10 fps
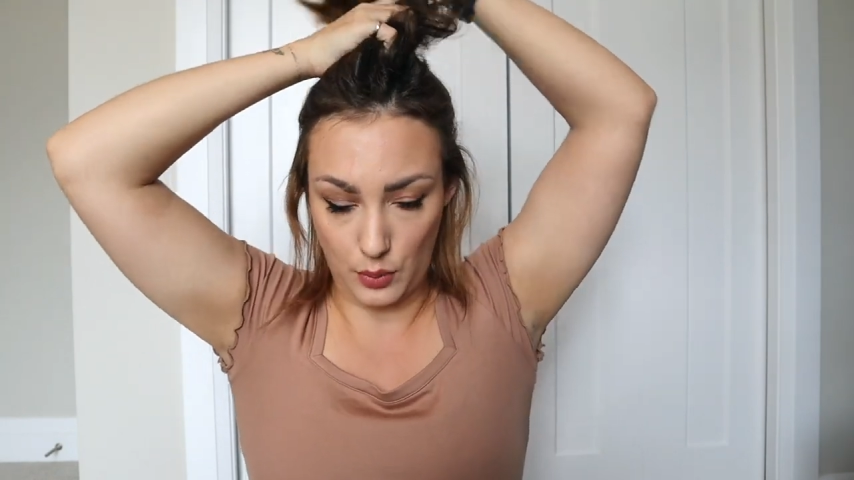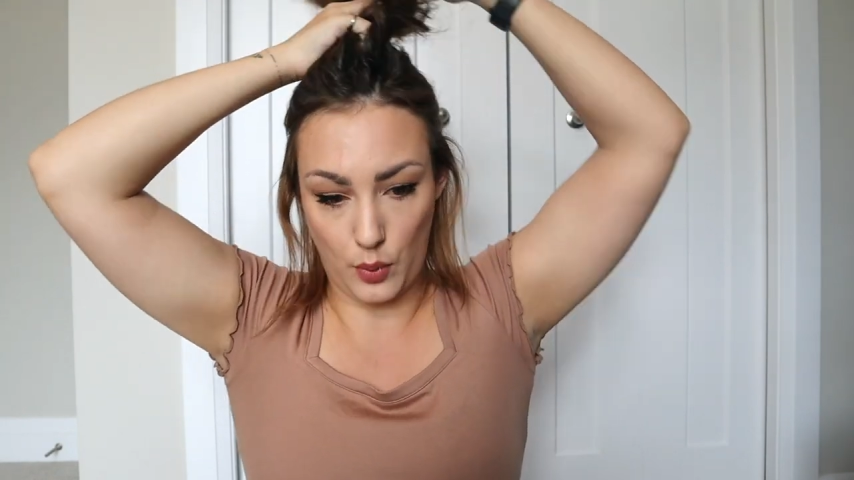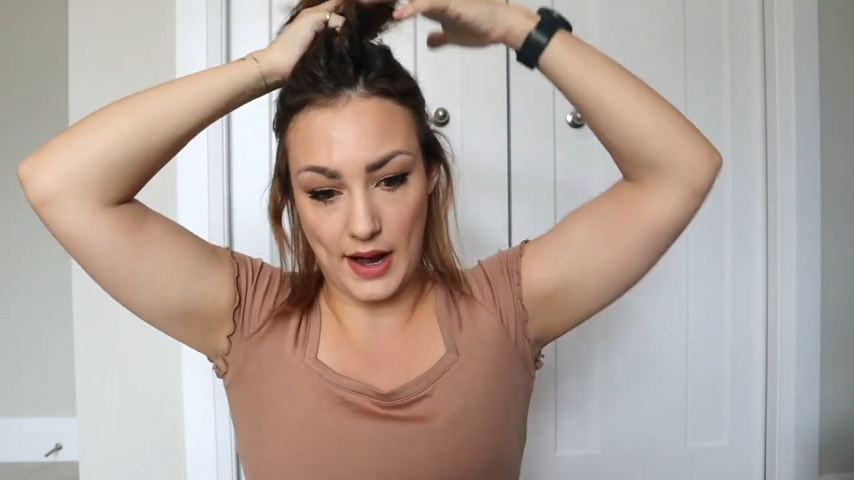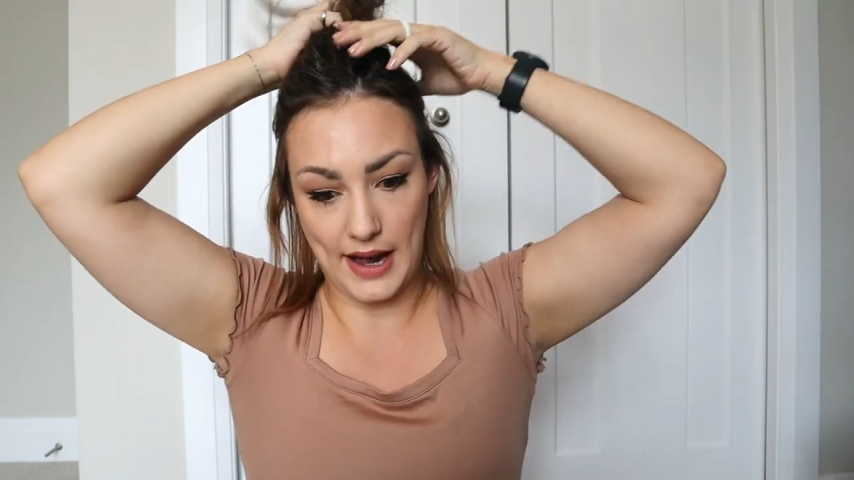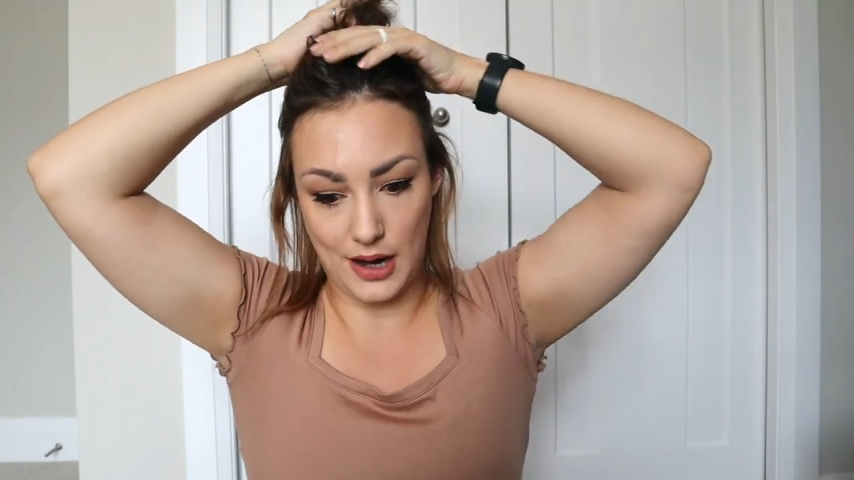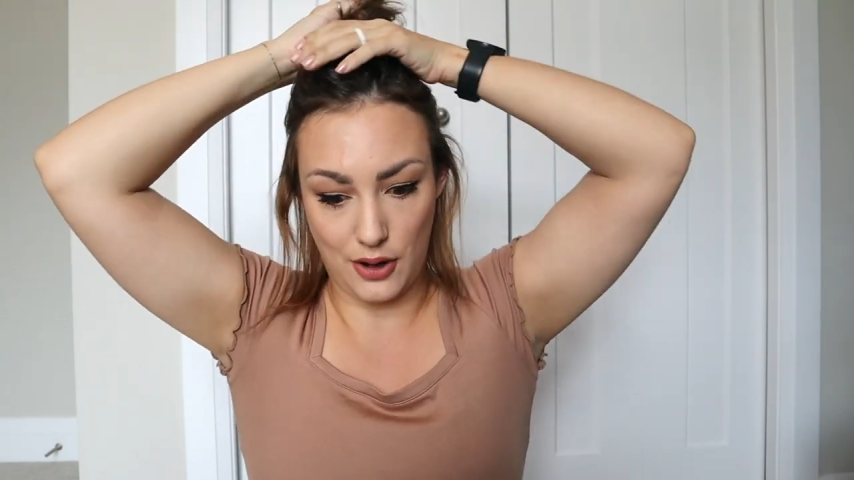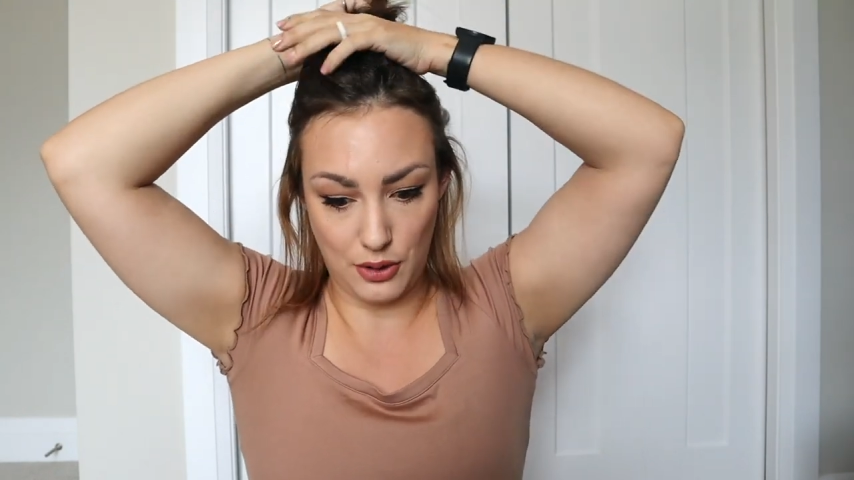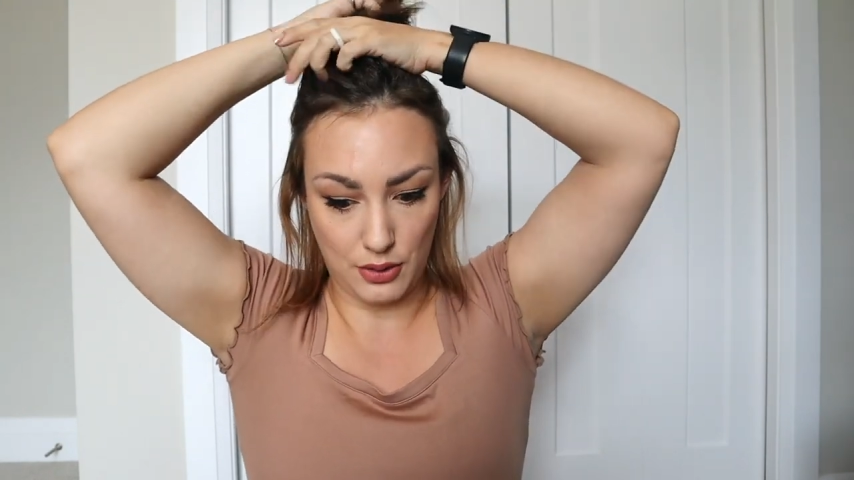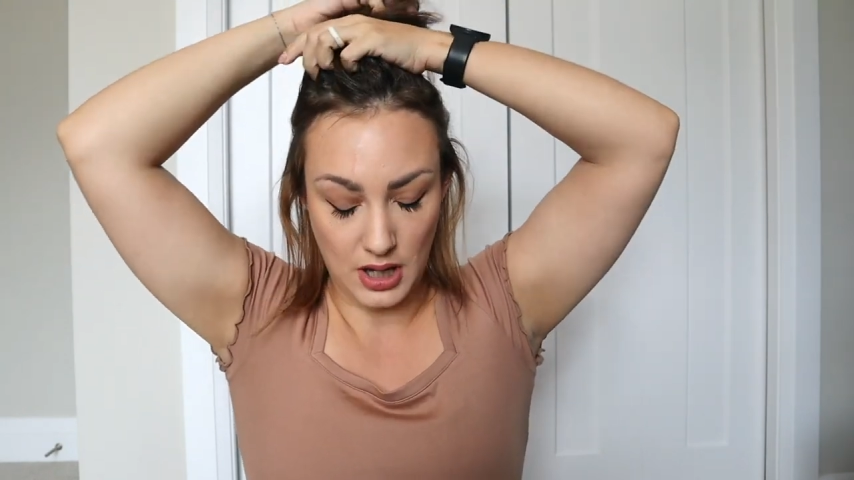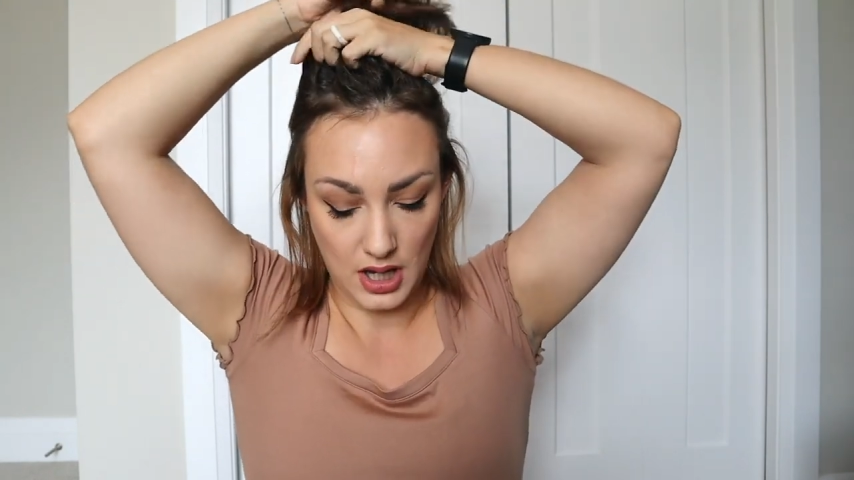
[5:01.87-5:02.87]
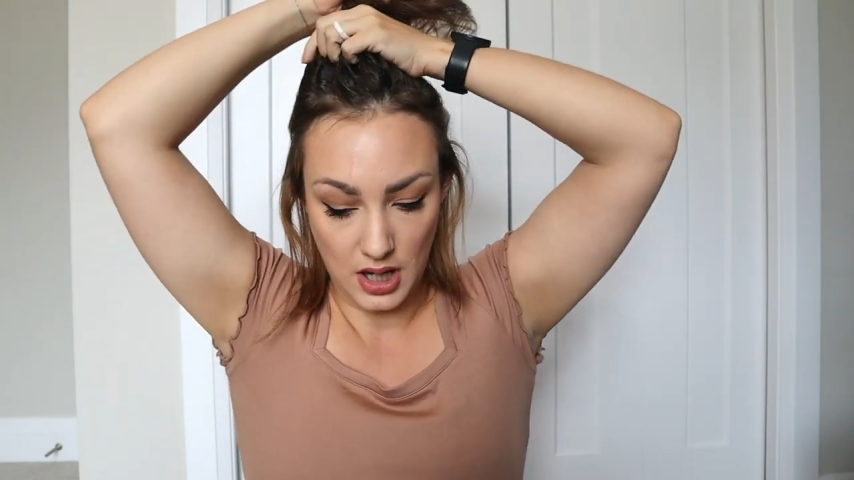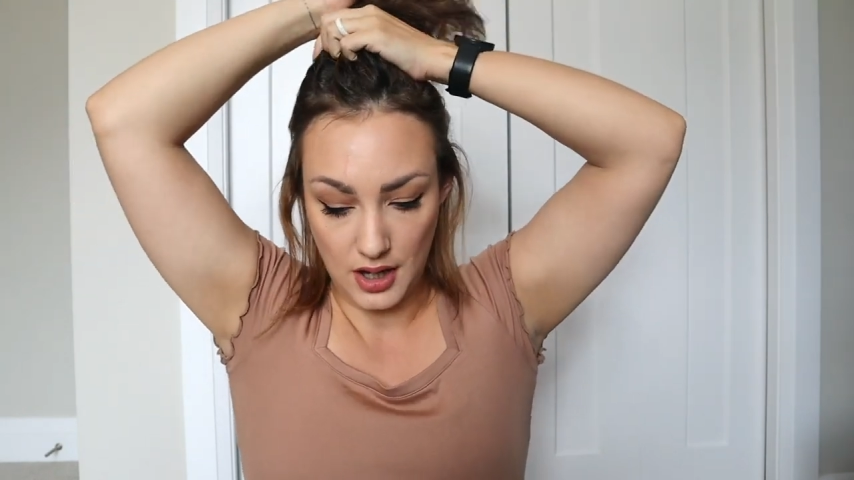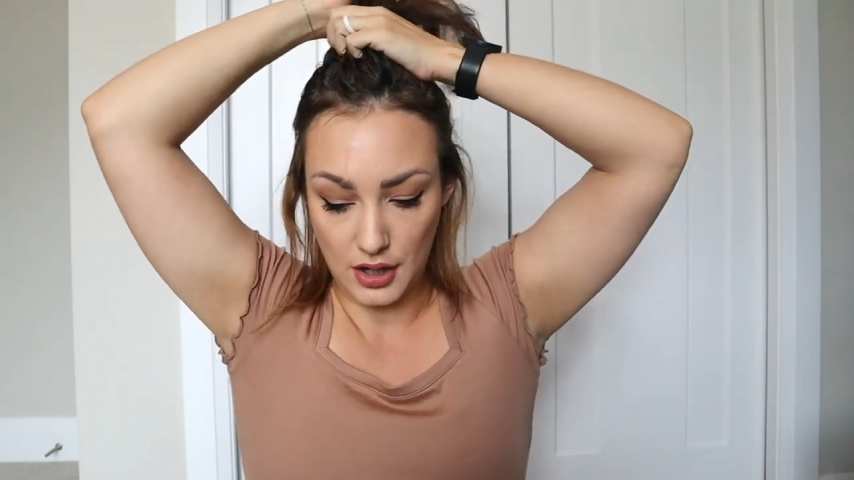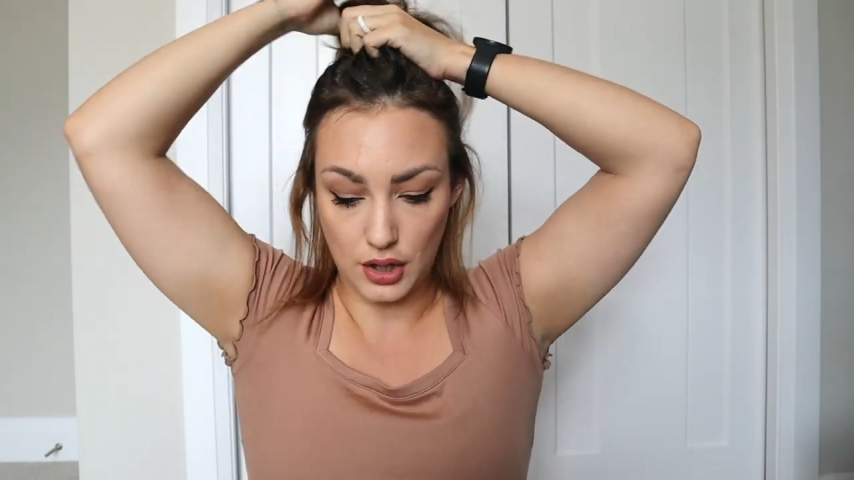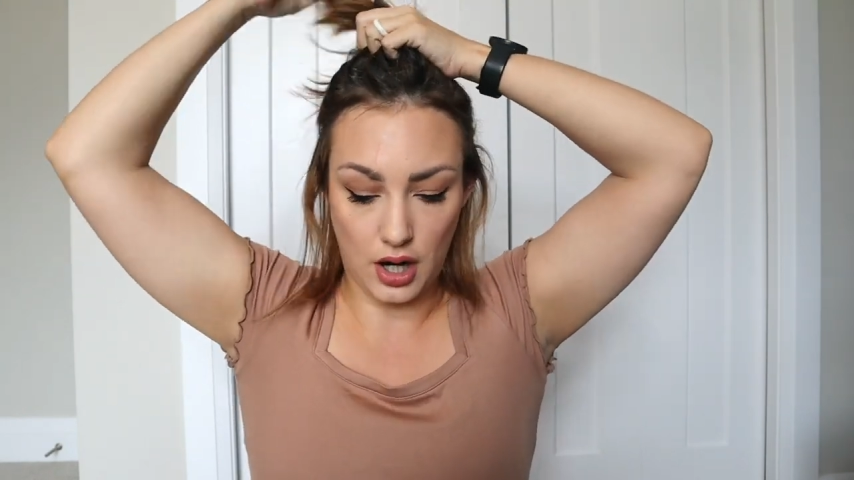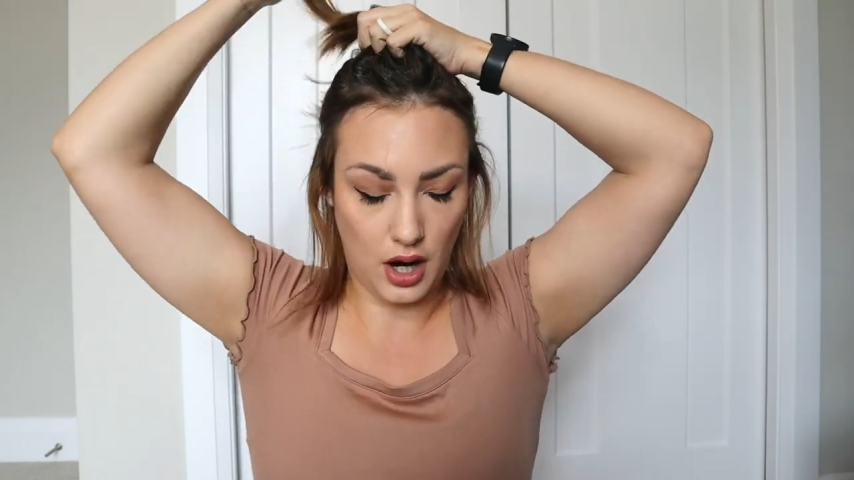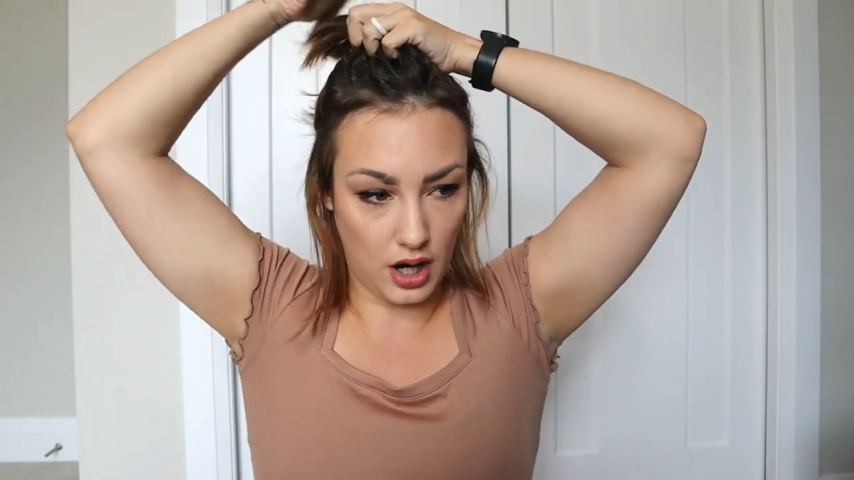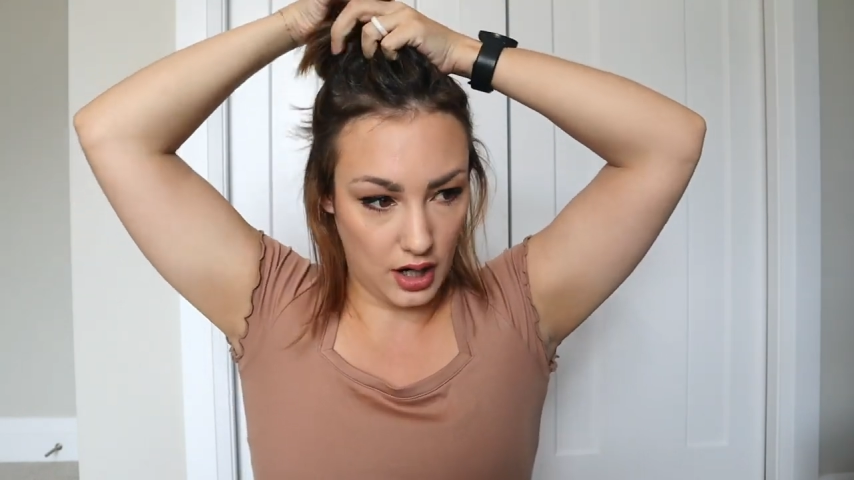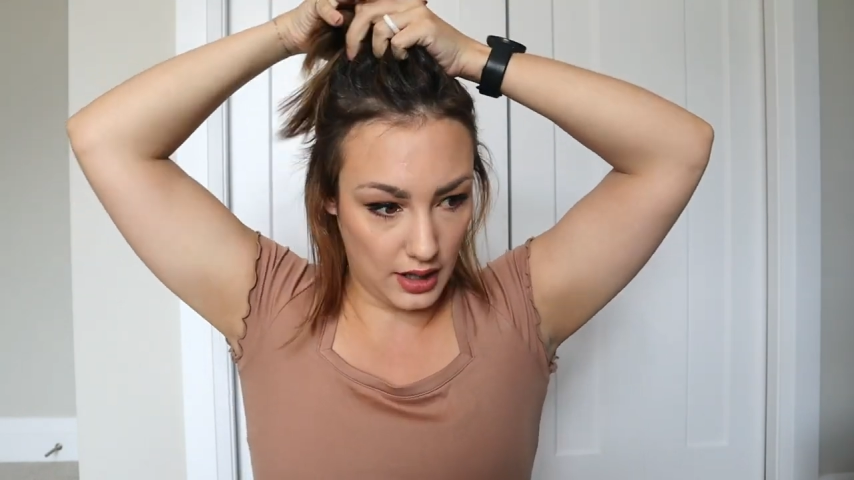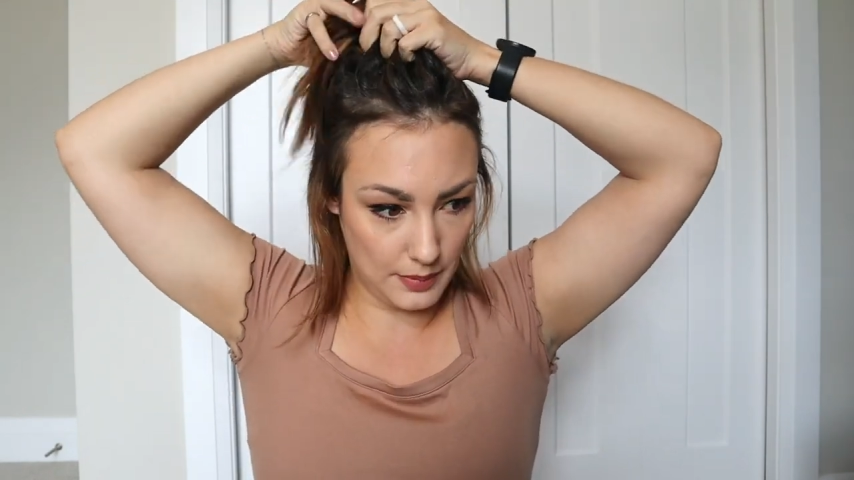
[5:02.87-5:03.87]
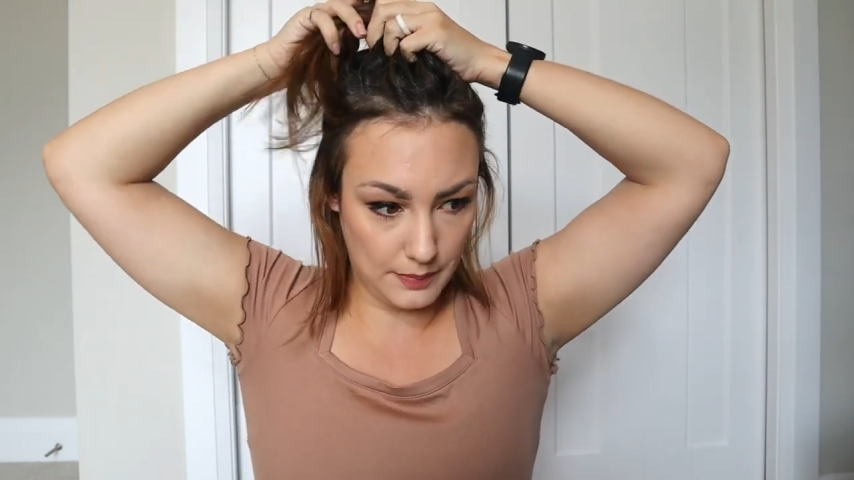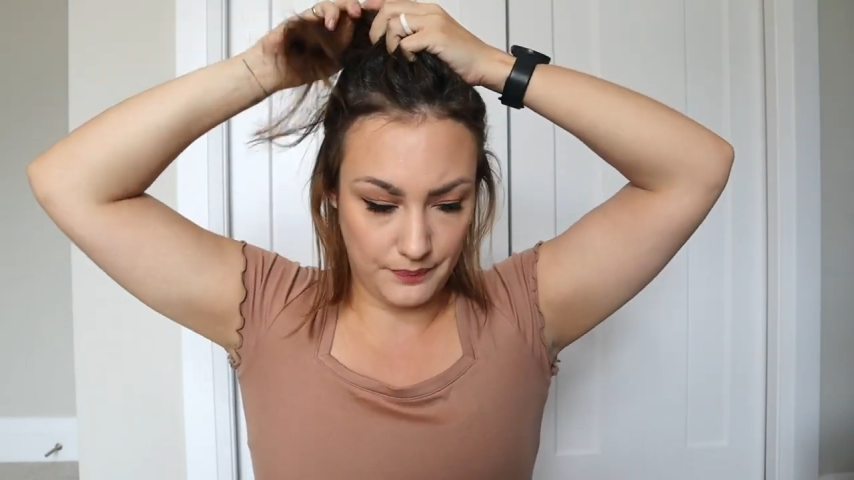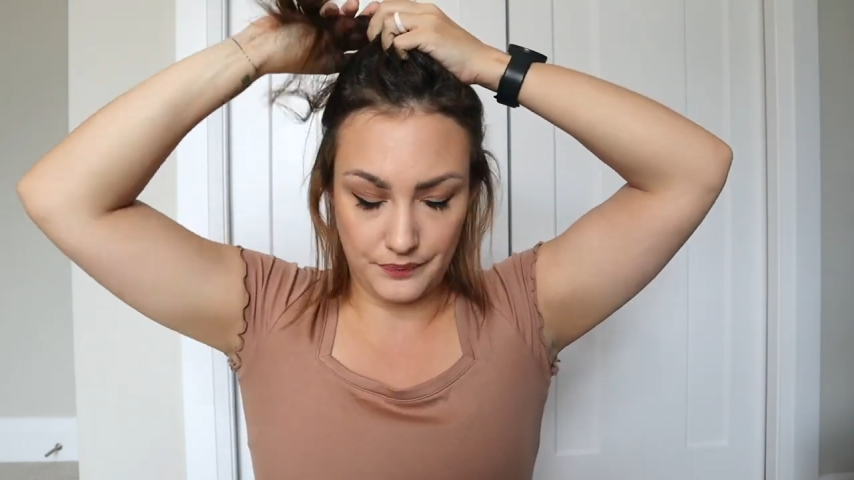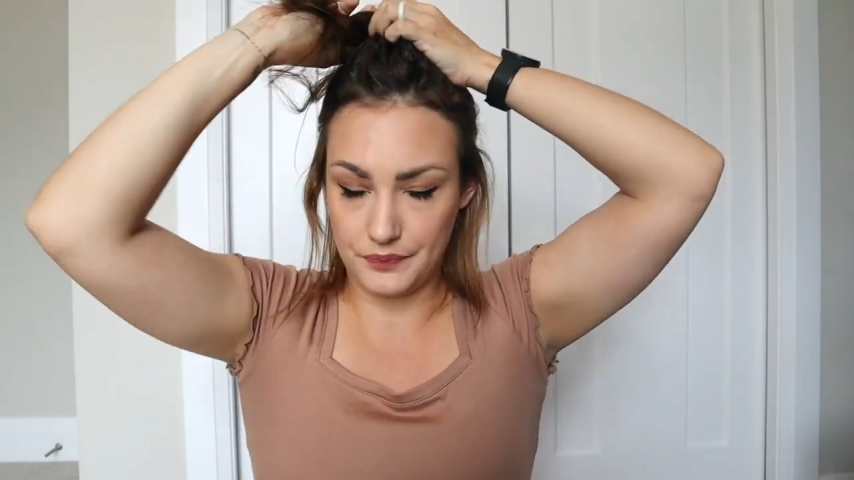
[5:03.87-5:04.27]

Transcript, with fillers: Wow carb